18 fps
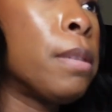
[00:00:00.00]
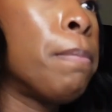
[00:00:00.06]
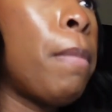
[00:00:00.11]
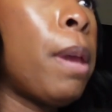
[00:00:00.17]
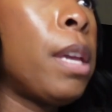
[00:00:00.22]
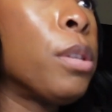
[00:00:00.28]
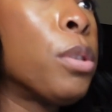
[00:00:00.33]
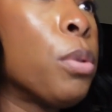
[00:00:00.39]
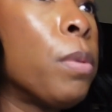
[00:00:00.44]

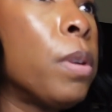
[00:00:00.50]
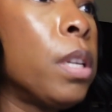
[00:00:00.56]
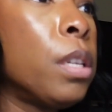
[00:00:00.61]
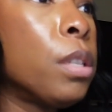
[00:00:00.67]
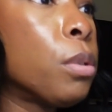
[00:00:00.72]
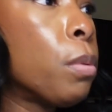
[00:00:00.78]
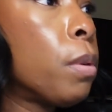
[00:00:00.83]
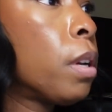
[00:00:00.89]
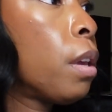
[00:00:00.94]
May
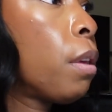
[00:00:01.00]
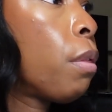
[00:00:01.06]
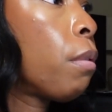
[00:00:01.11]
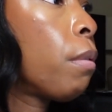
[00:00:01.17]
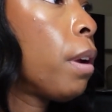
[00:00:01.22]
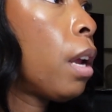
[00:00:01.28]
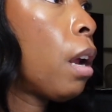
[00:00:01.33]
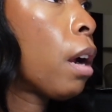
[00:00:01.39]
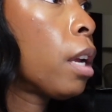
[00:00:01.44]

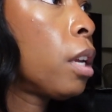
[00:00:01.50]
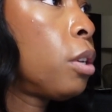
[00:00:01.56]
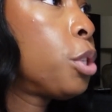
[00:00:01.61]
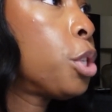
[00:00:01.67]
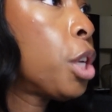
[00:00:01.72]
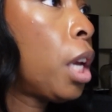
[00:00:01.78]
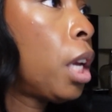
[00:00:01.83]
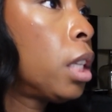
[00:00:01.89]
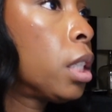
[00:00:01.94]
2023. Are you
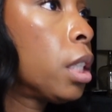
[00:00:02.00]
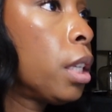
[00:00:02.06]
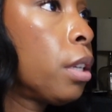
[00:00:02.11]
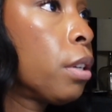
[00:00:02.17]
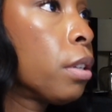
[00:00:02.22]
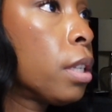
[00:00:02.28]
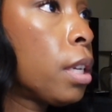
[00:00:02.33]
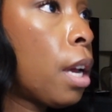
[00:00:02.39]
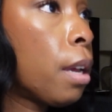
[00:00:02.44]
changing
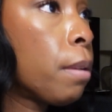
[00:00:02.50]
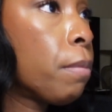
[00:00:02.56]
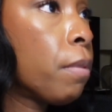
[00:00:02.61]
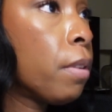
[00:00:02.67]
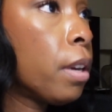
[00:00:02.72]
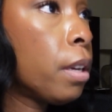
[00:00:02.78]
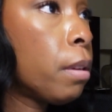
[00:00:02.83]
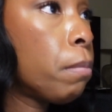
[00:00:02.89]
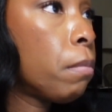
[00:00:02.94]
your time
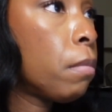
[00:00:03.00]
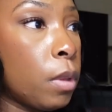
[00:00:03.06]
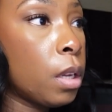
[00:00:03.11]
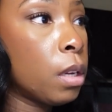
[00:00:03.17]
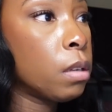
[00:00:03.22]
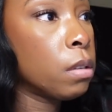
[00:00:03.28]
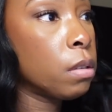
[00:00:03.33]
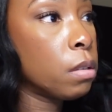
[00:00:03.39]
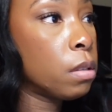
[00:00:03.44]
frame?
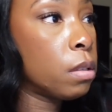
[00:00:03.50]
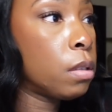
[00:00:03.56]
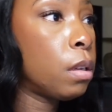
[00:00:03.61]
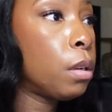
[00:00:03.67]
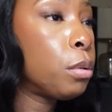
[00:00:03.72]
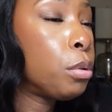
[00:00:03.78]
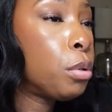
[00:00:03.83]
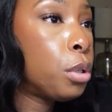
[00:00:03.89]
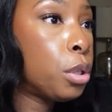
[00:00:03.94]

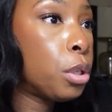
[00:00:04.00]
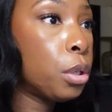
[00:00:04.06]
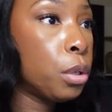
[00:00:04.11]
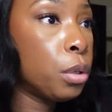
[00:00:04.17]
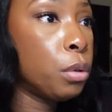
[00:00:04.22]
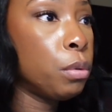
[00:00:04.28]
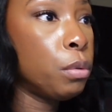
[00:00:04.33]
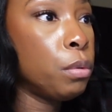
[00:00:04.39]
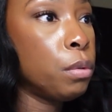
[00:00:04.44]
So
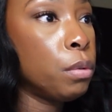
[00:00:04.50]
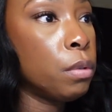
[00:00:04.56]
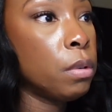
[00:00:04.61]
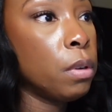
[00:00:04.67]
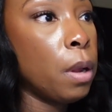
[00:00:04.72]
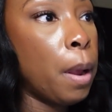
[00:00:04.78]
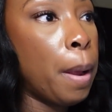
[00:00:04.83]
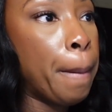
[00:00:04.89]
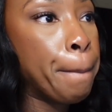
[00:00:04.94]

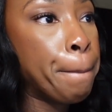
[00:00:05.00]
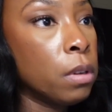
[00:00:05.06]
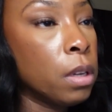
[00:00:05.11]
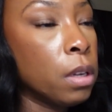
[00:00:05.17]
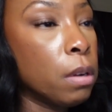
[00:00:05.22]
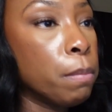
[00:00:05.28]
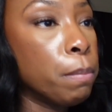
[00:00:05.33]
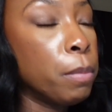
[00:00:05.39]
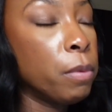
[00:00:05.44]
June,
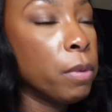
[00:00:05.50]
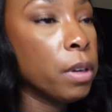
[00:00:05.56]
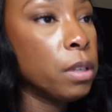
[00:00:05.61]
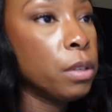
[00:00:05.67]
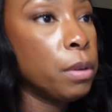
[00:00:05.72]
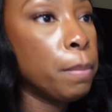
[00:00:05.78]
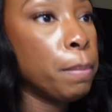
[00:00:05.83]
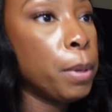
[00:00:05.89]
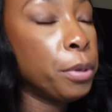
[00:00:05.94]
hold on, we're
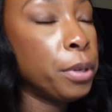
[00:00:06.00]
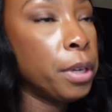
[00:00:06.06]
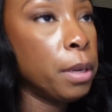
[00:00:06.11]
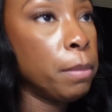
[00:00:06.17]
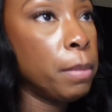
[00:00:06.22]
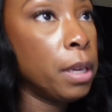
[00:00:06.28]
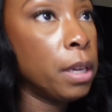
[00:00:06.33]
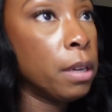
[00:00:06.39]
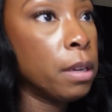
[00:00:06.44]
doing
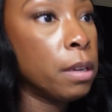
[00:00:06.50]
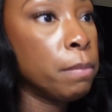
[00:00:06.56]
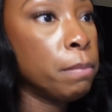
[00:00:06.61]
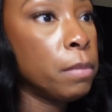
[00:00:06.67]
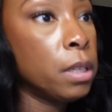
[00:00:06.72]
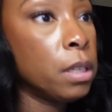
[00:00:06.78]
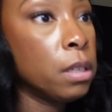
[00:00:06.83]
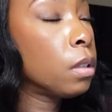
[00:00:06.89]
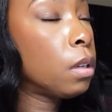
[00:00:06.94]
premium.
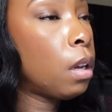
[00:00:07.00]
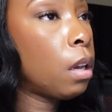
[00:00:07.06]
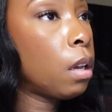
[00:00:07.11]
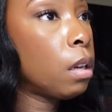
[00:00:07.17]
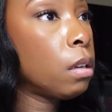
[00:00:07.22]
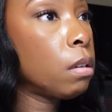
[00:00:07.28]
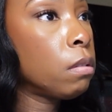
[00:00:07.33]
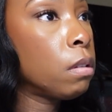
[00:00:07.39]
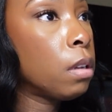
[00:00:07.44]

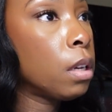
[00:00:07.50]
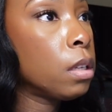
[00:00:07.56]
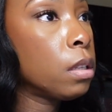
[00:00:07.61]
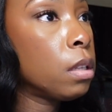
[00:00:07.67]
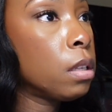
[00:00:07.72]
Okay, like